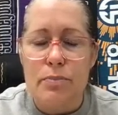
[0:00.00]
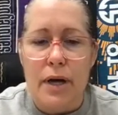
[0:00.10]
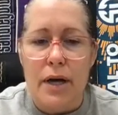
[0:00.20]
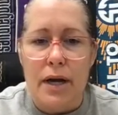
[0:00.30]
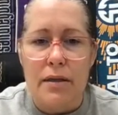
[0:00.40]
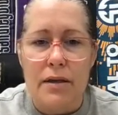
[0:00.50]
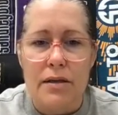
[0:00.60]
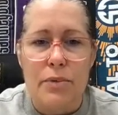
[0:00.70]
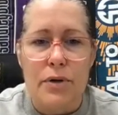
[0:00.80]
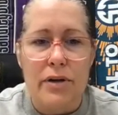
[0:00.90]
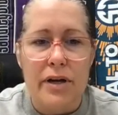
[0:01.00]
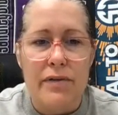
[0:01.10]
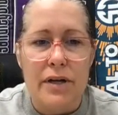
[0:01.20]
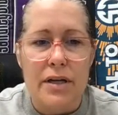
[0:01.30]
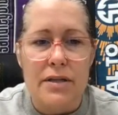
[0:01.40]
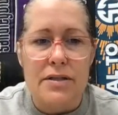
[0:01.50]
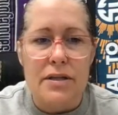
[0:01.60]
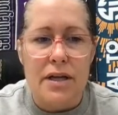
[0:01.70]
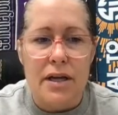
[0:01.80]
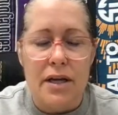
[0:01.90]
But I think the beauty of it is
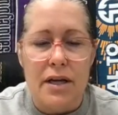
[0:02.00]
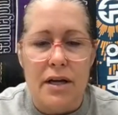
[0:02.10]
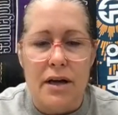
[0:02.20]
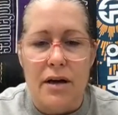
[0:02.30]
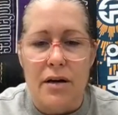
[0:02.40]
they,